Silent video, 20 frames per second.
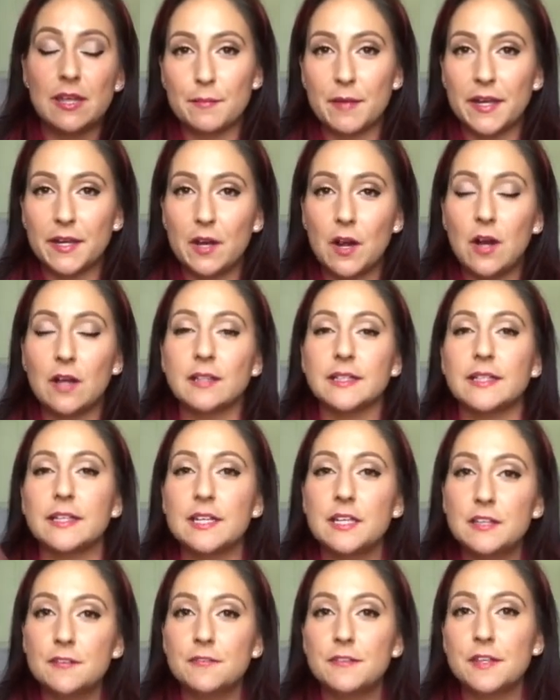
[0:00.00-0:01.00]
I call it
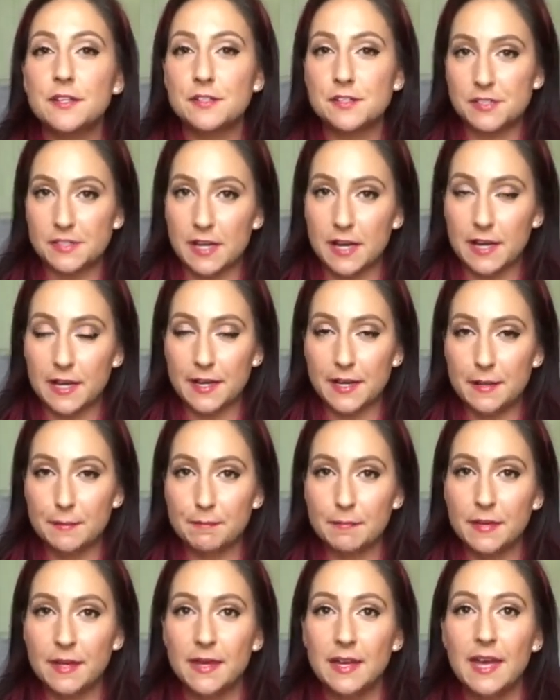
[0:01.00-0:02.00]
If There's Time,
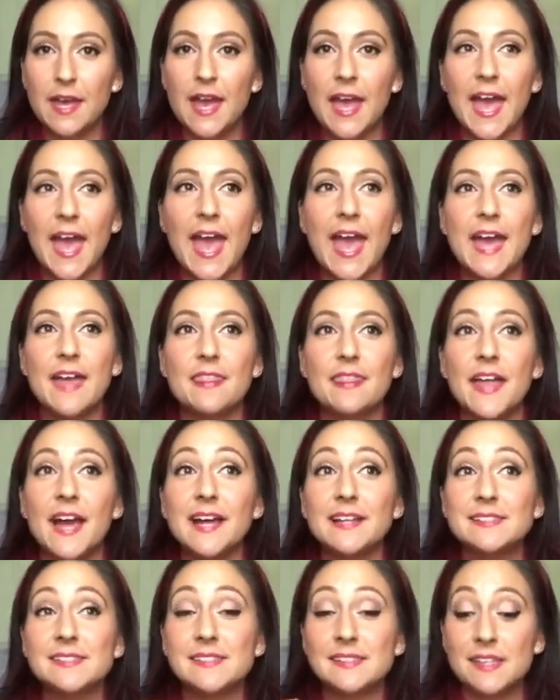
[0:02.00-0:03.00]
and
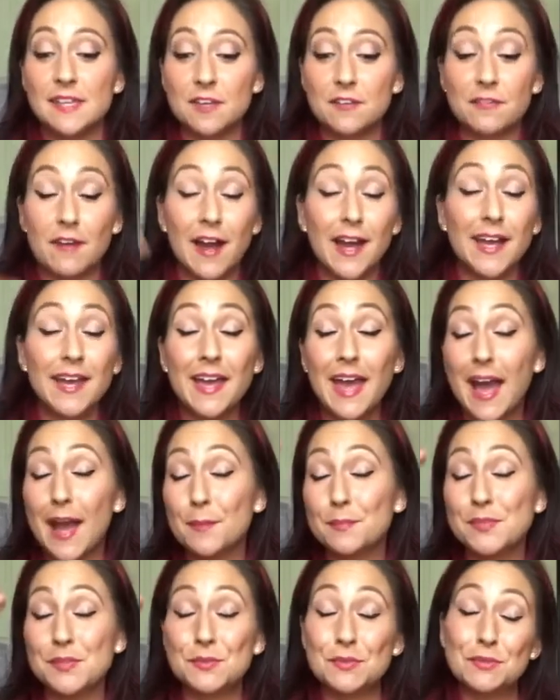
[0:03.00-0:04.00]
that's if I
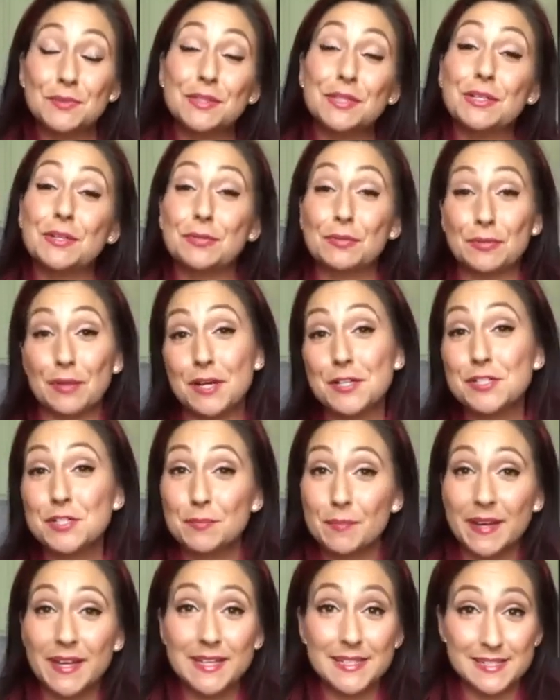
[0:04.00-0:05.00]
absolutely crush
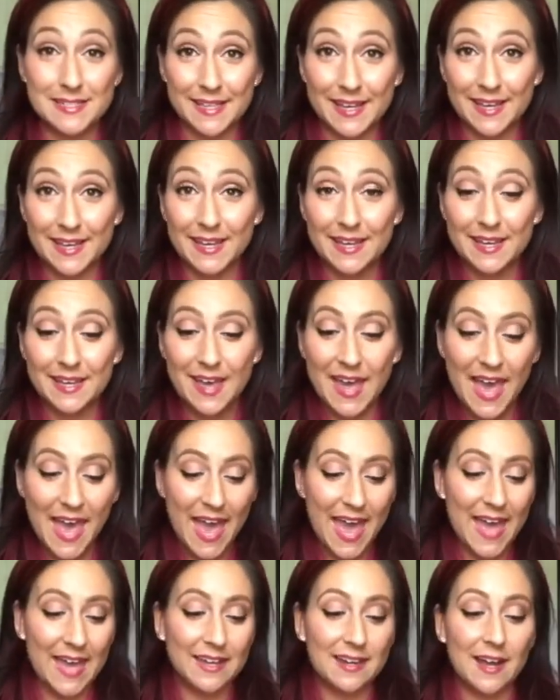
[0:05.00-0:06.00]
my day
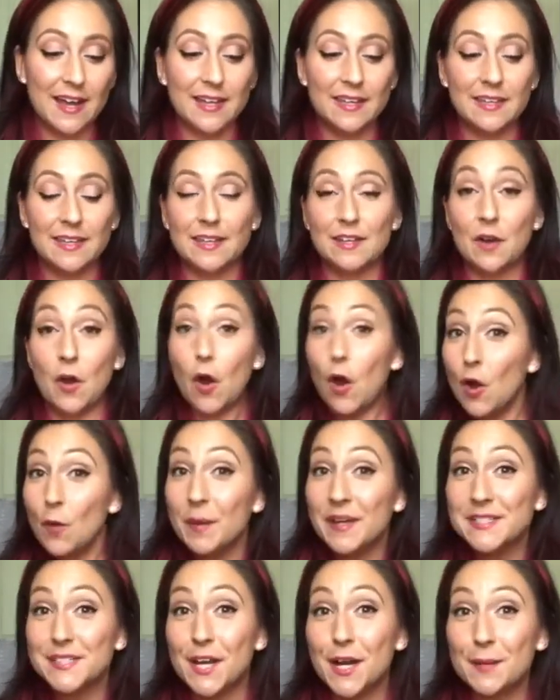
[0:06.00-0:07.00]
and I get all
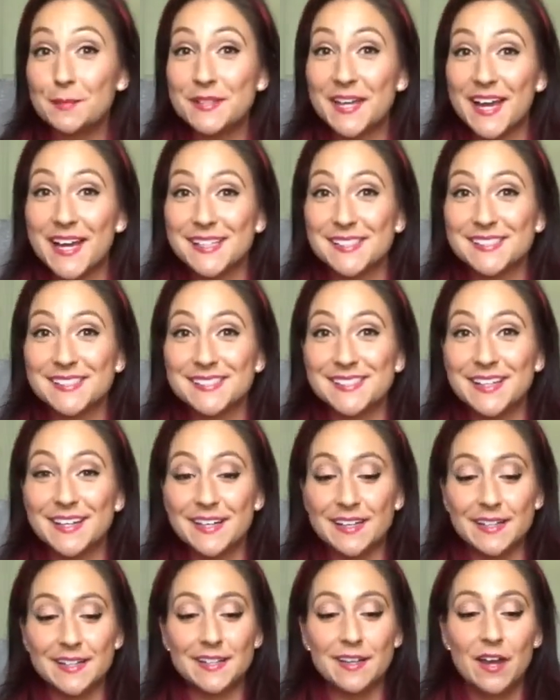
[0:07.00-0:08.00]
my top tasks
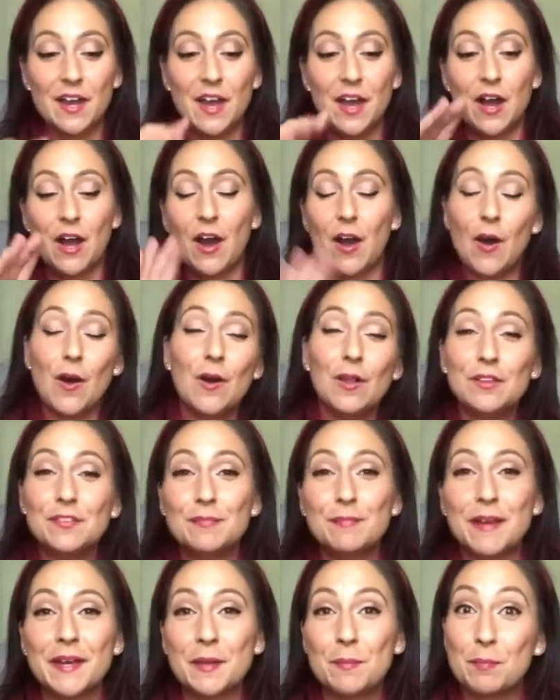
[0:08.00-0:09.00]
done, all of
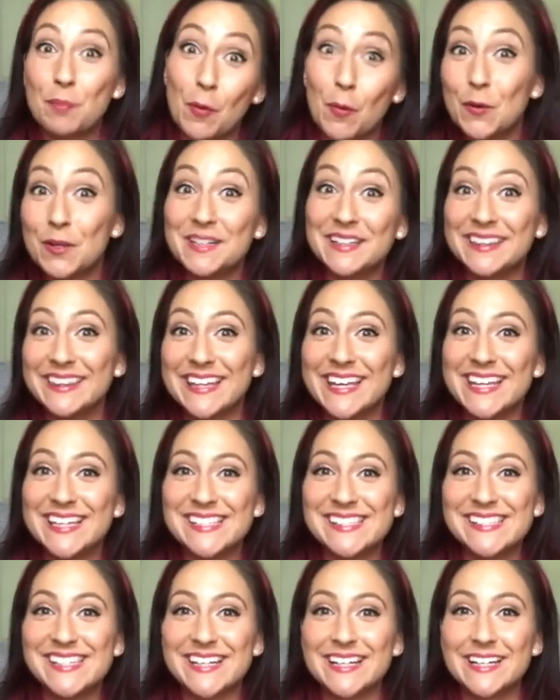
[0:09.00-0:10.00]
my important things
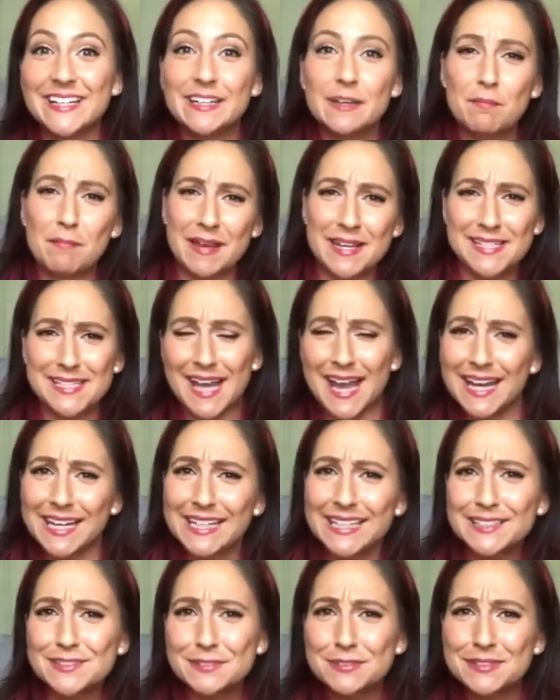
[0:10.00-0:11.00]
done, my
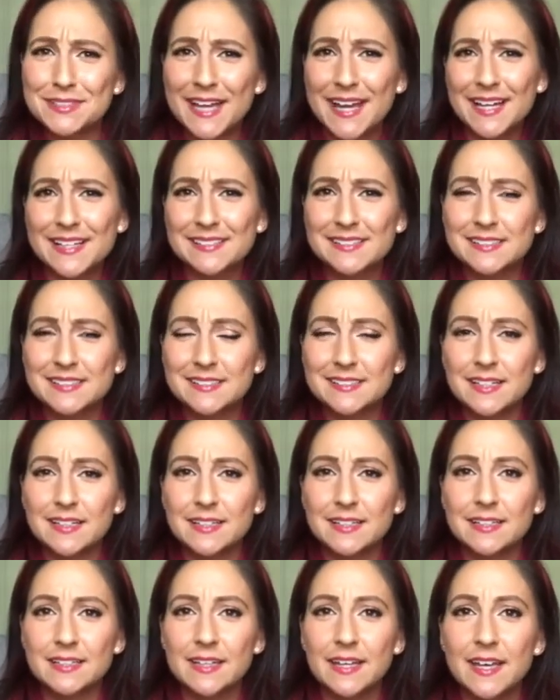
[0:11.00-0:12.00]
tiny little tasks
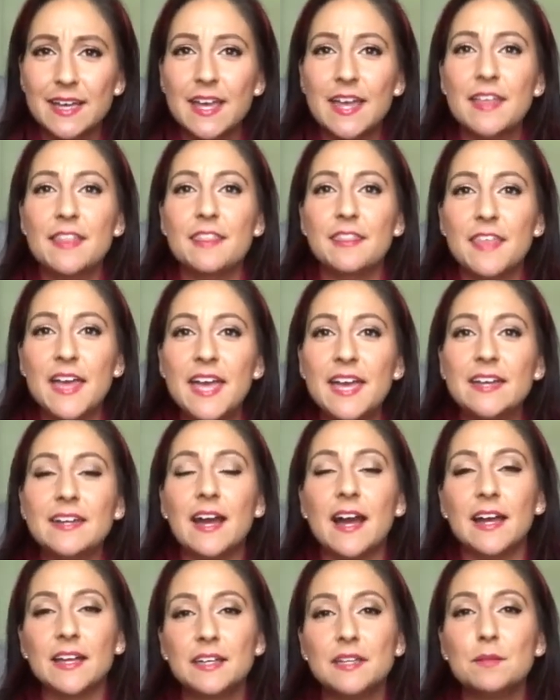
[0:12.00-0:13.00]
done, then
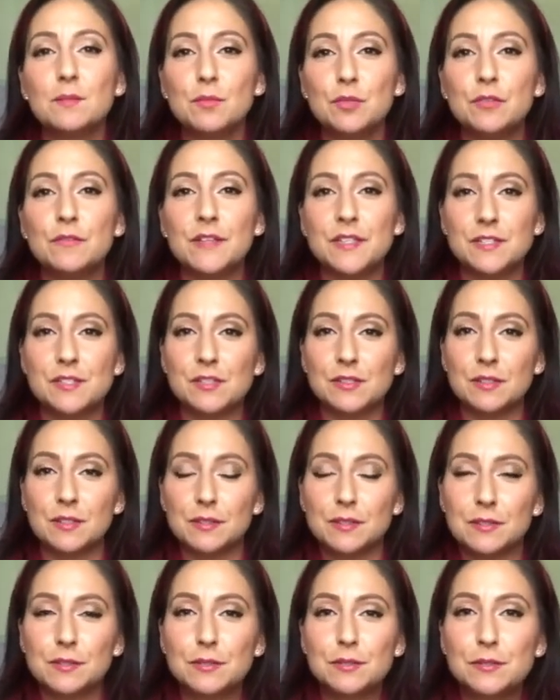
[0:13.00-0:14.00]
I can move into the
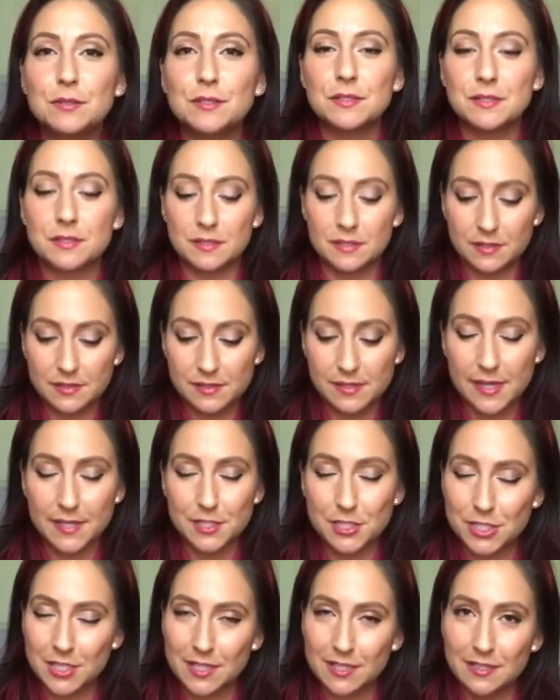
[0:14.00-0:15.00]
little
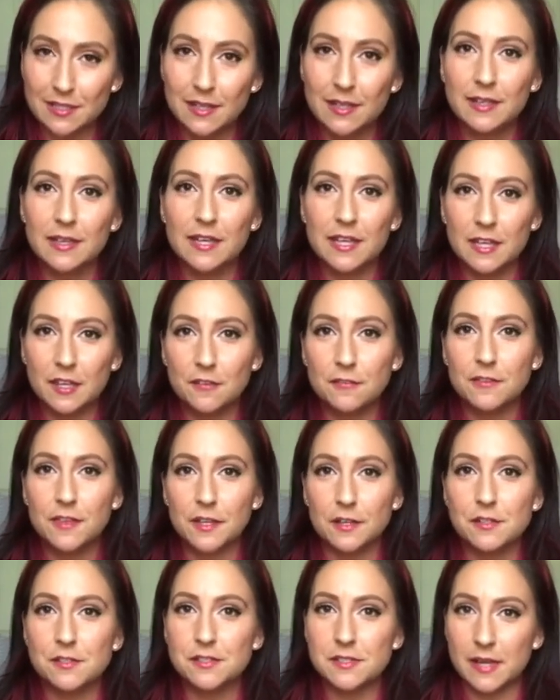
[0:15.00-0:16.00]
section, If
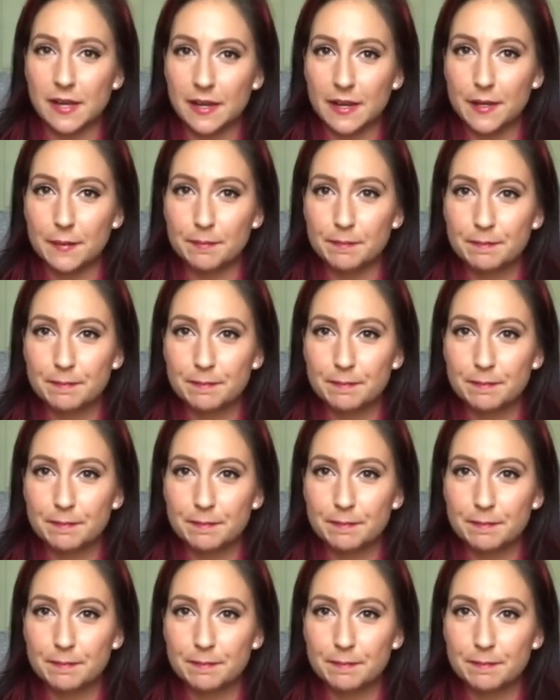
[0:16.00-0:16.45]
There's Time.